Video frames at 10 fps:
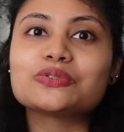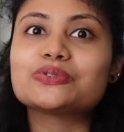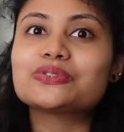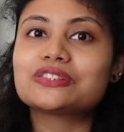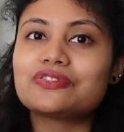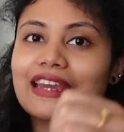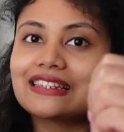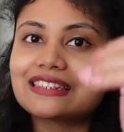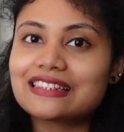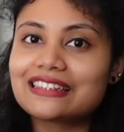to
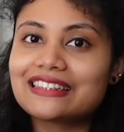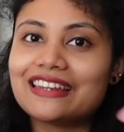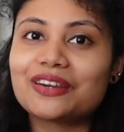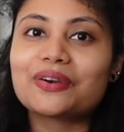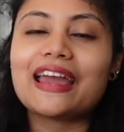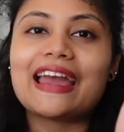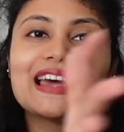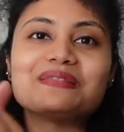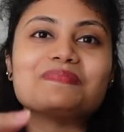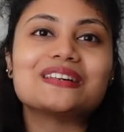strengthen their
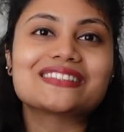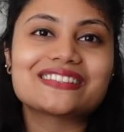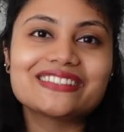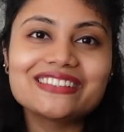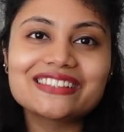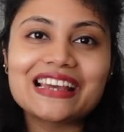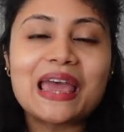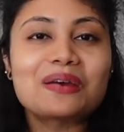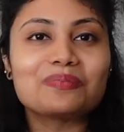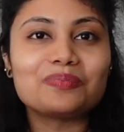hand muscles
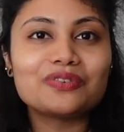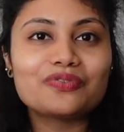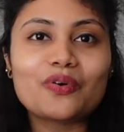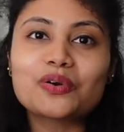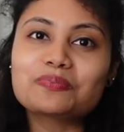before